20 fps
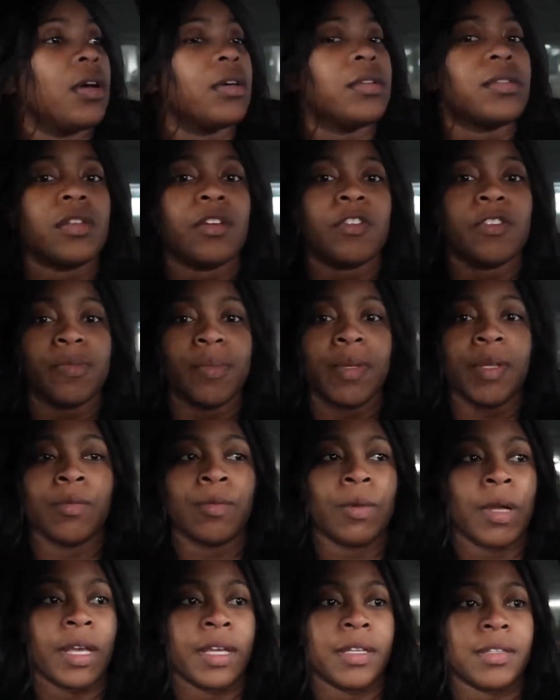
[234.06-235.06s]
Serves me
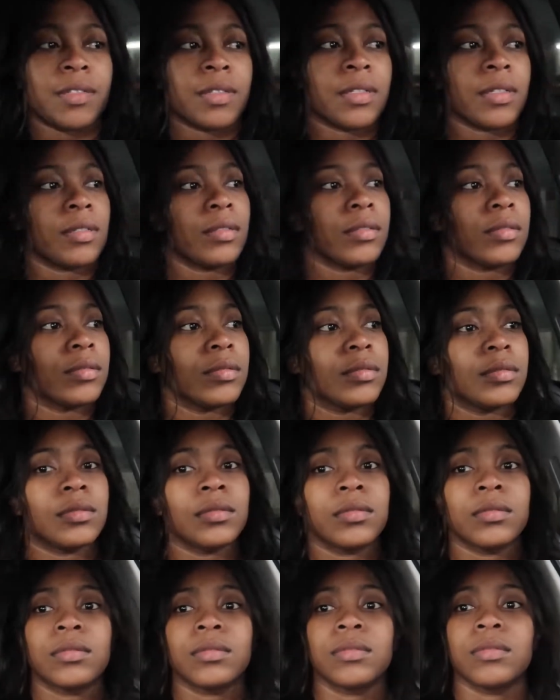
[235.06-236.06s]
right.
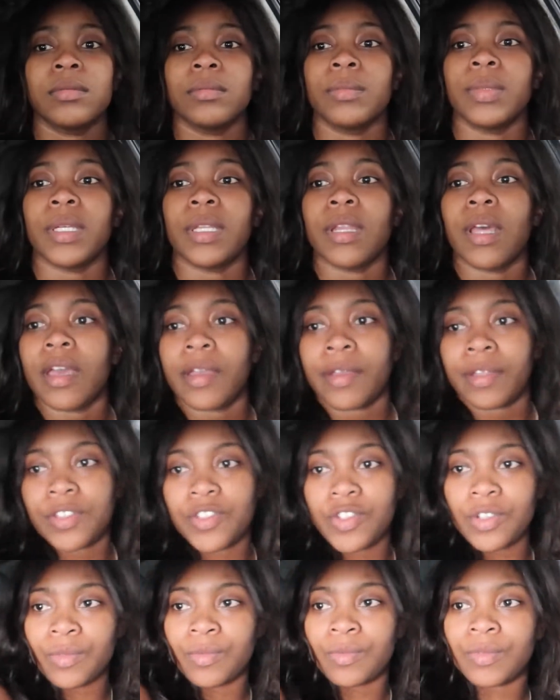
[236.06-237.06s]
But I
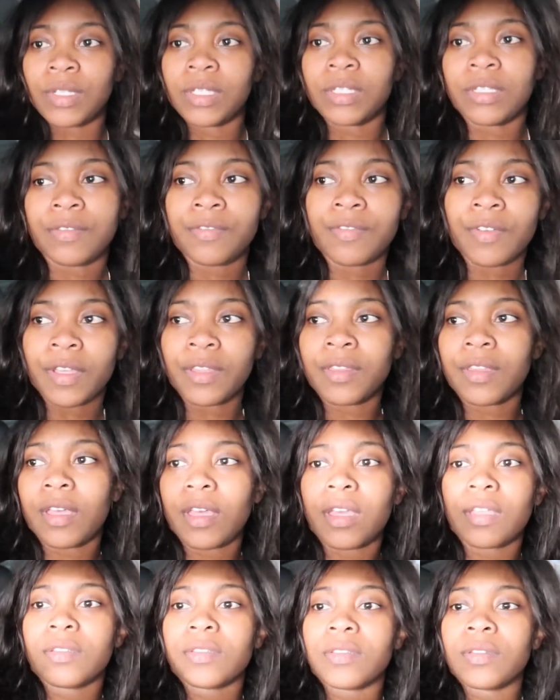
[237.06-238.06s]
should really find
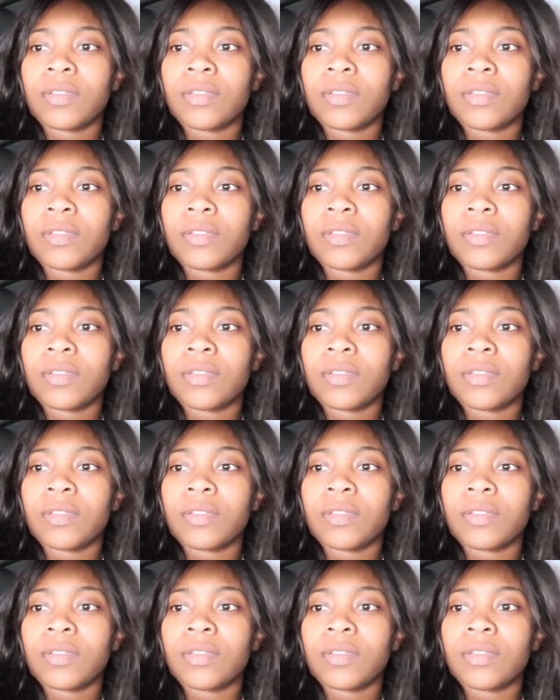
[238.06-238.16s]
that.